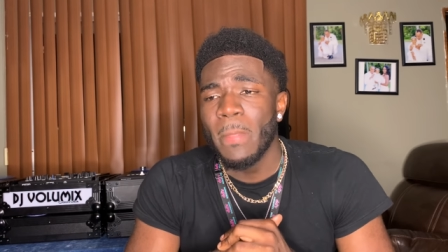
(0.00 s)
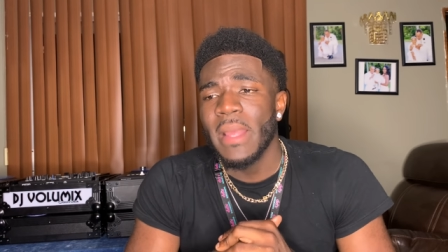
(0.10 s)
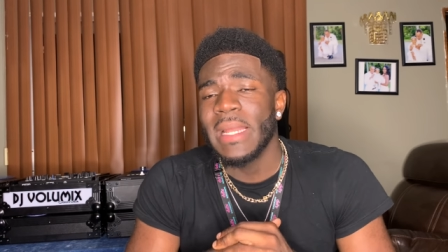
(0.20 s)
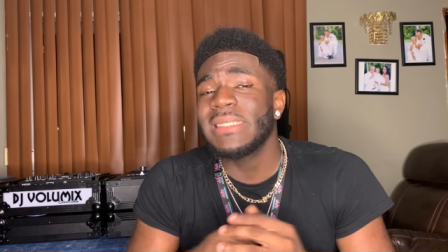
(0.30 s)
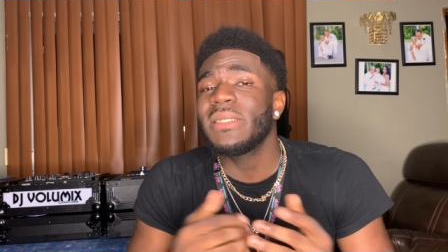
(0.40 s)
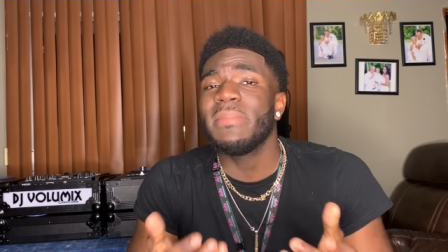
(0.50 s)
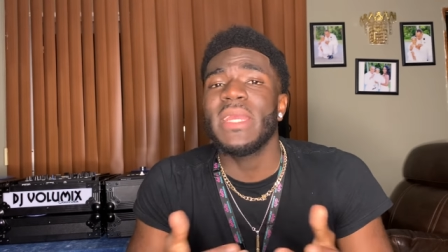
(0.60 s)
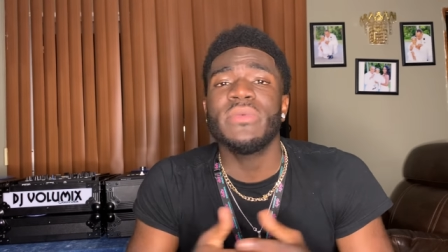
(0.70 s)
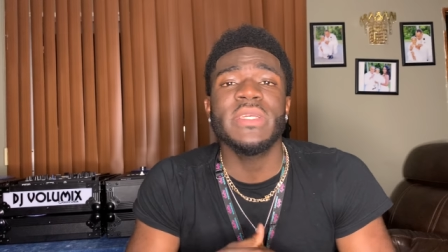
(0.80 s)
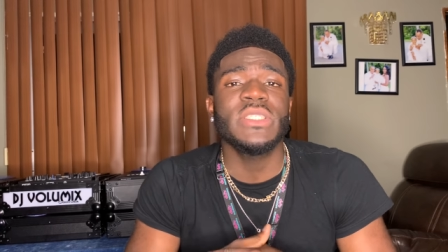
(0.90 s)
that's the
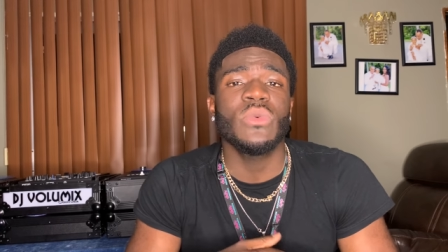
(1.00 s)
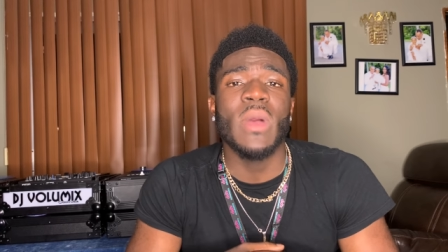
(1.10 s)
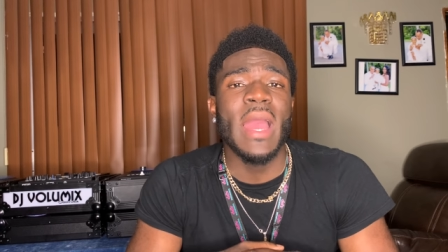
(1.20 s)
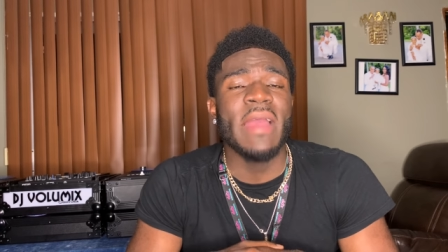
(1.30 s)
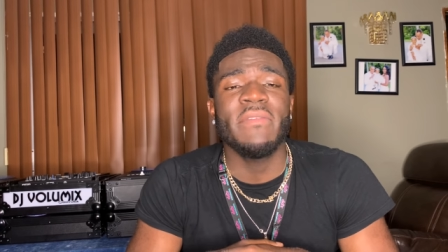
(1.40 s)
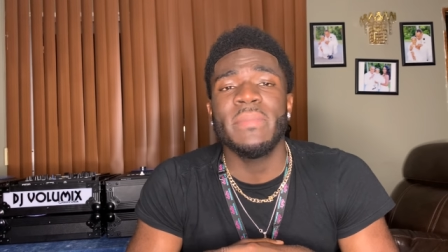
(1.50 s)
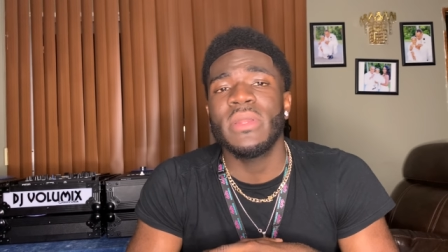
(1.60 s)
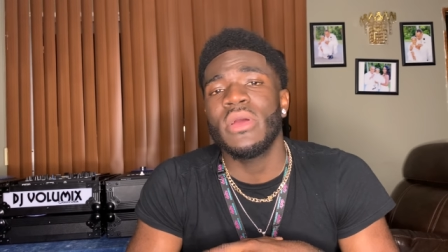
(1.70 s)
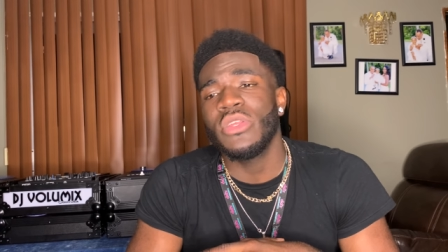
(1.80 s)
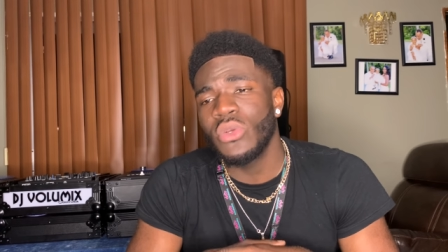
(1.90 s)
main reason why I haven't been
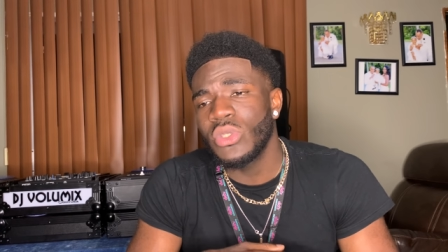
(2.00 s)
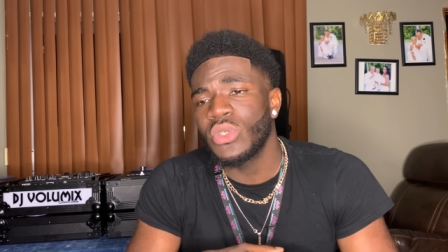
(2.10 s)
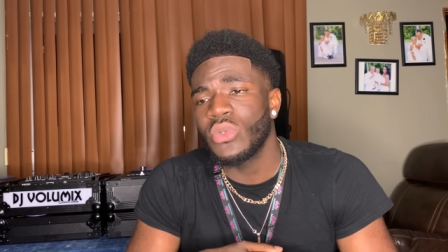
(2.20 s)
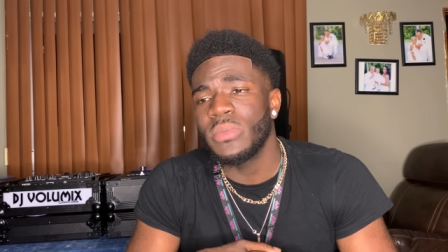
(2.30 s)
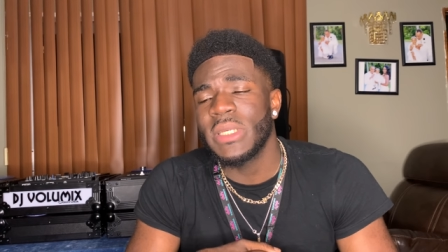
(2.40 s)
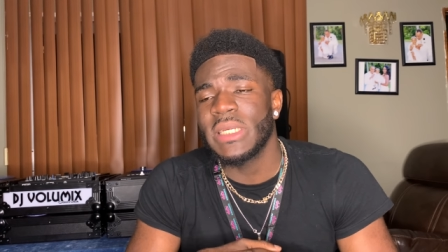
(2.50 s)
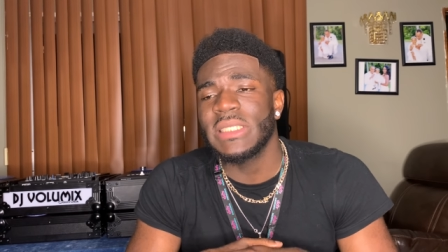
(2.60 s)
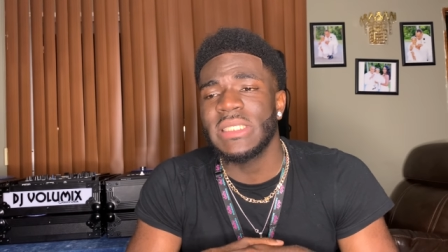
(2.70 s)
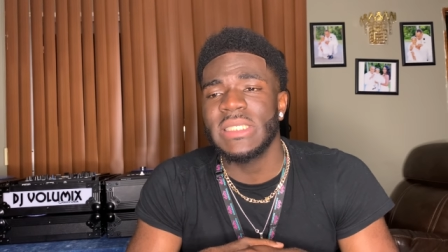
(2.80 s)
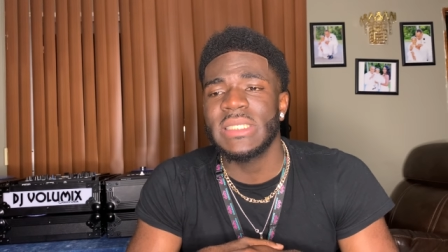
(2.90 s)
on YouTube, because
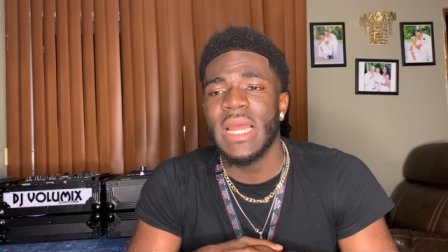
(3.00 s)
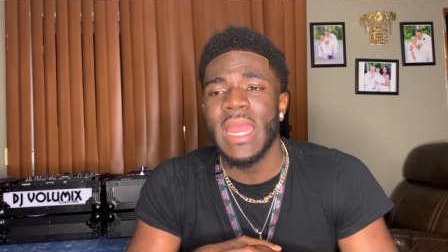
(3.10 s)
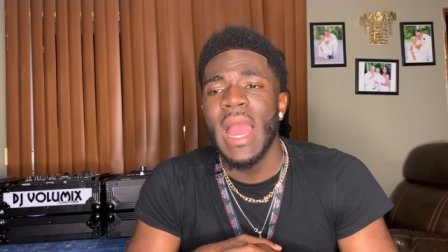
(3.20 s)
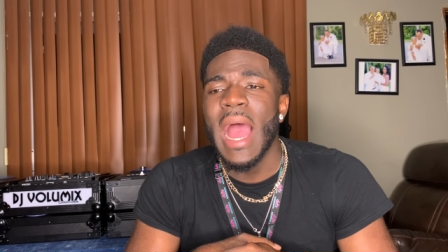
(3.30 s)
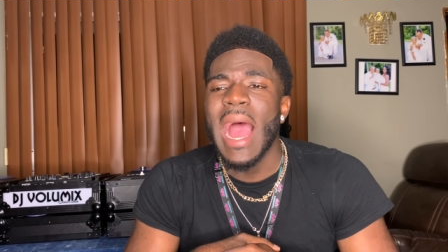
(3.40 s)
it's just like